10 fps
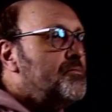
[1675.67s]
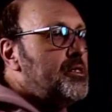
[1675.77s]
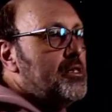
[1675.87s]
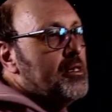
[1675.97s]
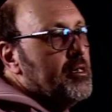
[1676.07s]

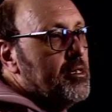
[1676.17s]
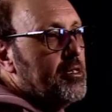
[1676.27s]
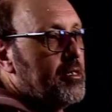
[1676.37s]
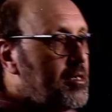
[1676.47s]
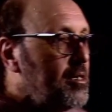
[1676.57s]
the
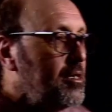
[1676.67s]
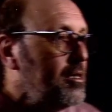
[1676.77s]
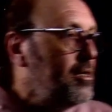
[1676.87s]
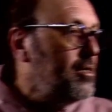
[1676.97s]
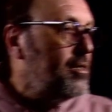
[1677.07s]

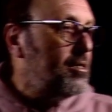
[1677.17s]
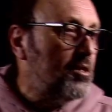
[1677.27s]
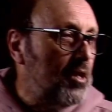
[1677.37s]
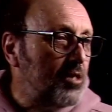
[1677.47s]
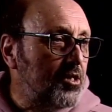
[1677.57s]

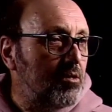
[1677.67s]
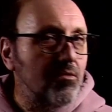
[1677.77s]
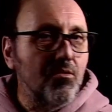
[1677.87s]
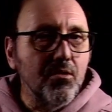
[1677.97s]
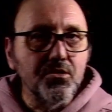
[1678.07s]
classical
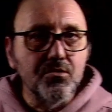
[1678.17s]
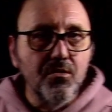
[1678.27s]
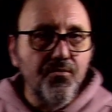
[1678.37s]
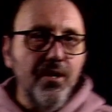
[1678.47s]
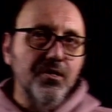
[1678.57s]
course of
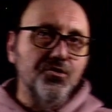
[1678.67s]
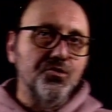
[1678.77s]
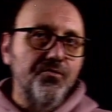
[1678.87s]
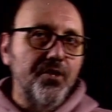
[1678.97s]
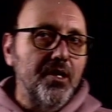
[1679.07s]
functions
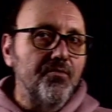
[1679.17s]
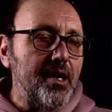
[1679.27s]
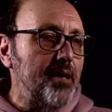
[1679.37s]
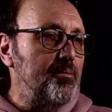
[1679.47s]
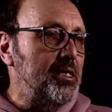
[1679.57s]
of real
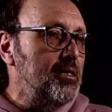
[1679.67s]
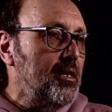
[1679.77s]
variable,